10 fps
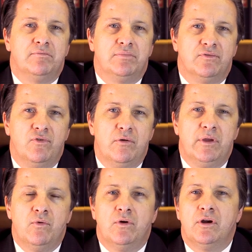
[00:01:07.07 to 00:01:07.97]

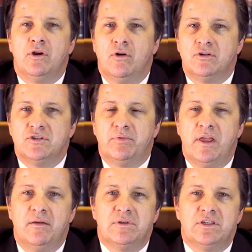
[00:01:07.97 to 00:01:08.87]
performing work or
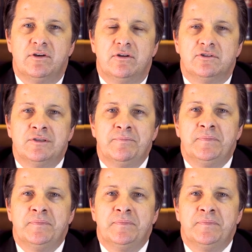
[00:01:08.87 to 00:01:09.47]
supplying materials.